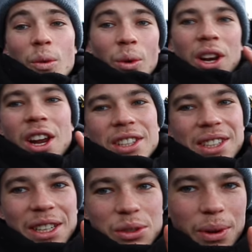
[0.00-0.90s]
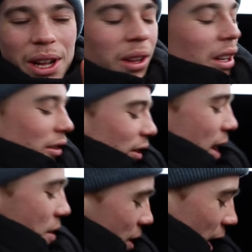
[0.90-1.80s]
One last thing as well,
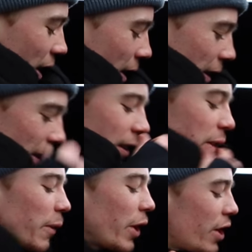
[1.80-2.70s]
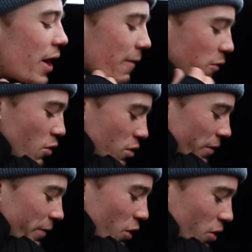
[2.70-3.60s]
down here is where you have all
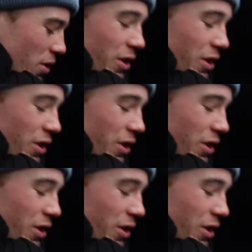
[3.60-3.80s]
of your,